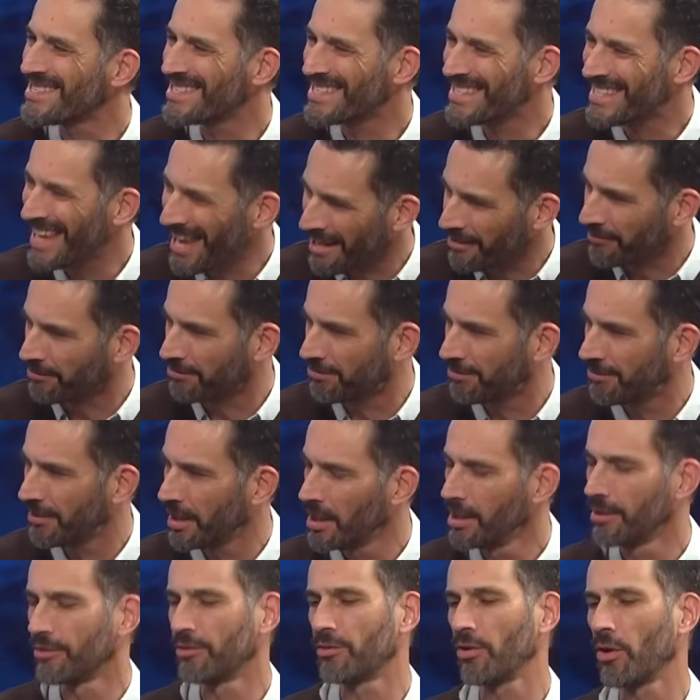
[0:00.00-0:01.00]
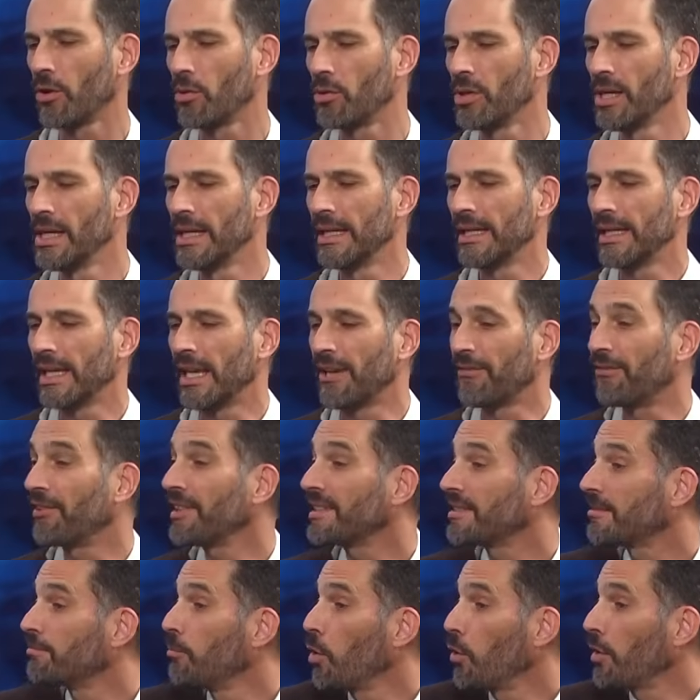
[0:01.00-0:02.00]
safe. So if
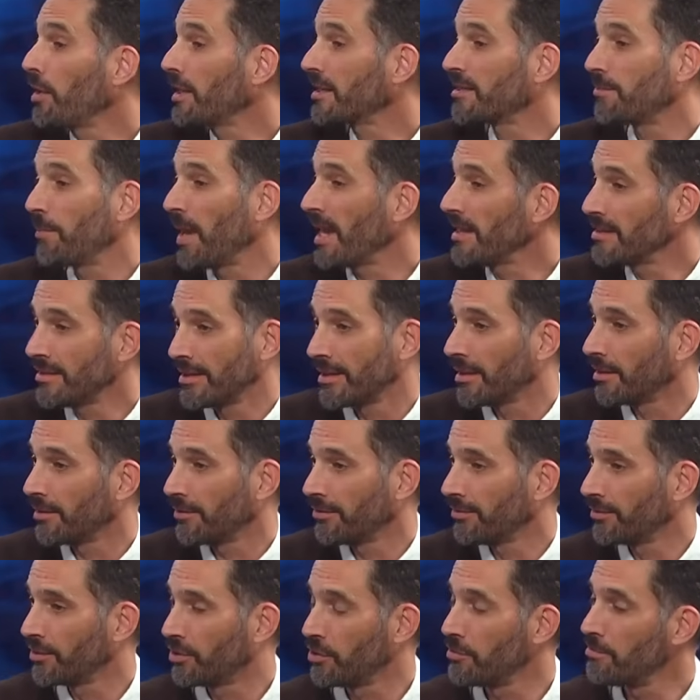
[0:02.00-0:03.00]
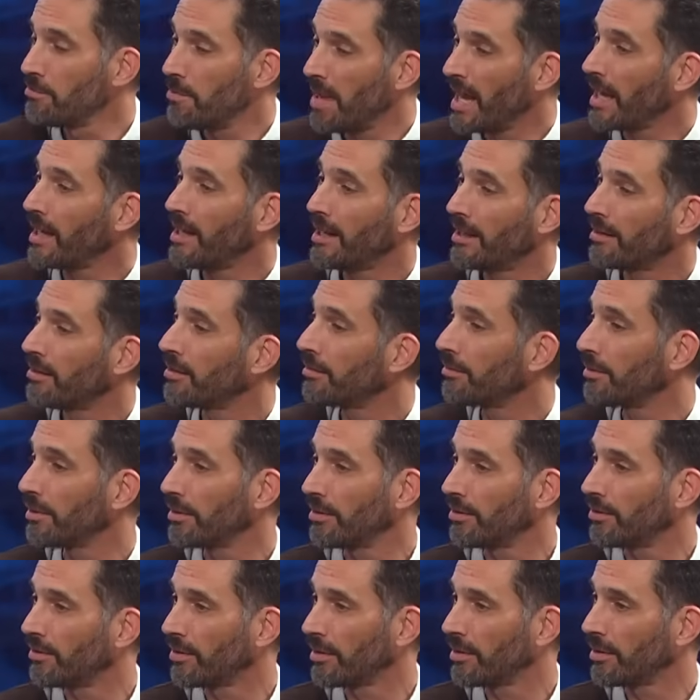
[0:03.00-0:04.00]
it's more expensive to make
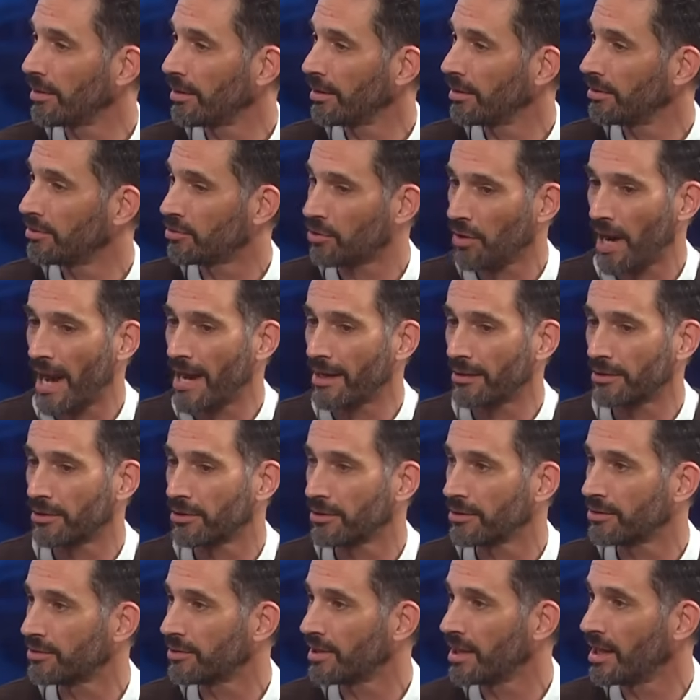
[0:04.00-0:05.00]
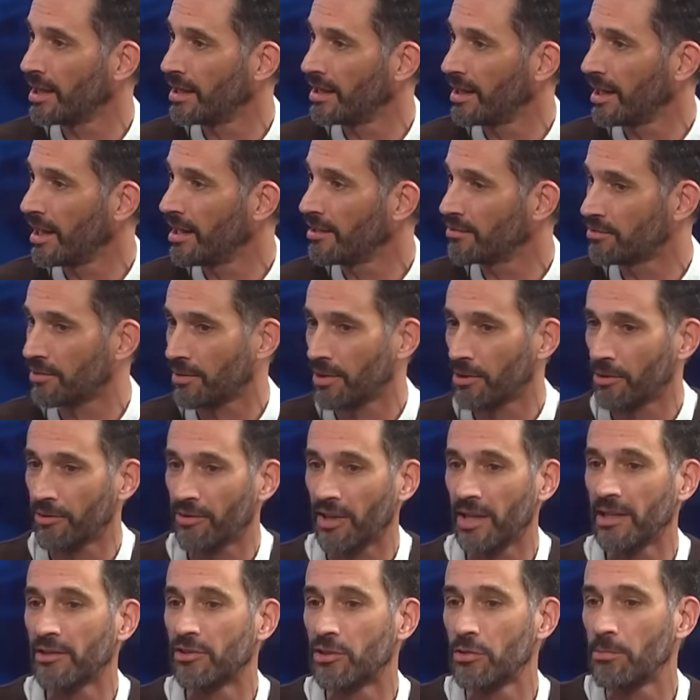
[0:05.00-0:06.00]
the tractors in Israel
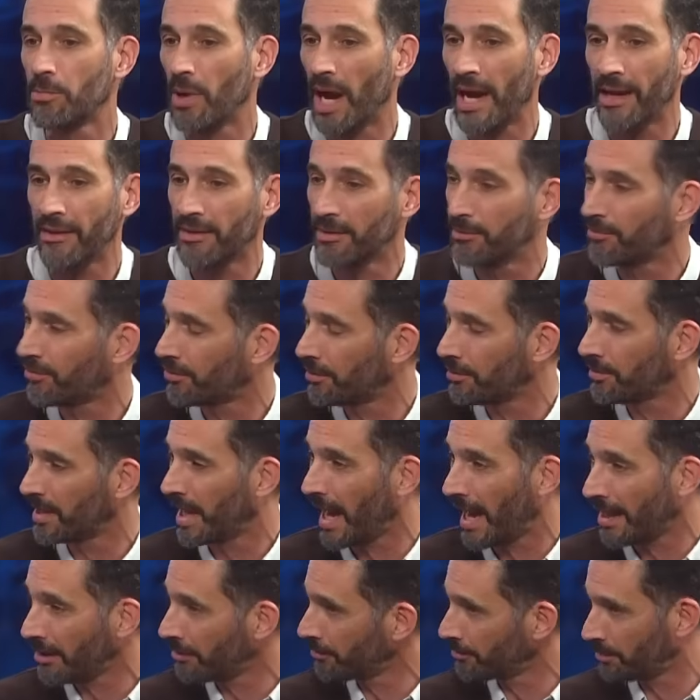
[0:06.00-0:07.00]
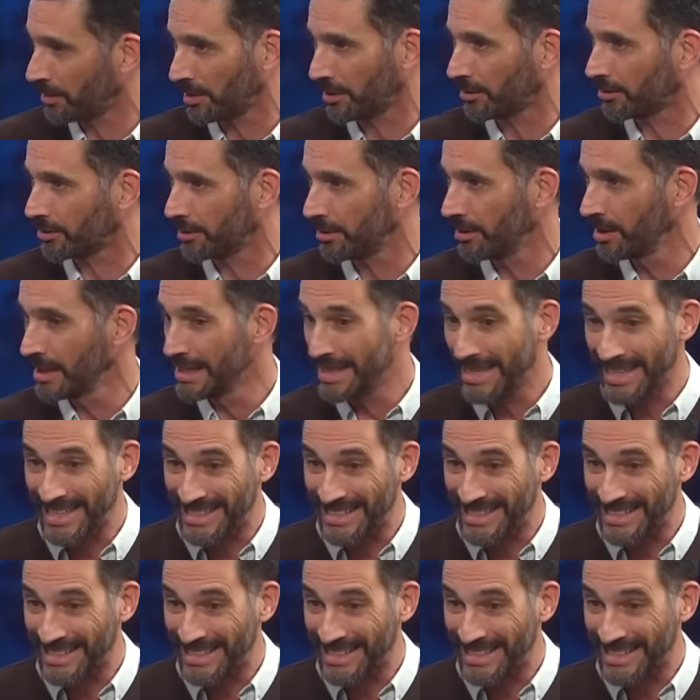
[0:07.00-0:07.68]
than to buy them from Caterpillar,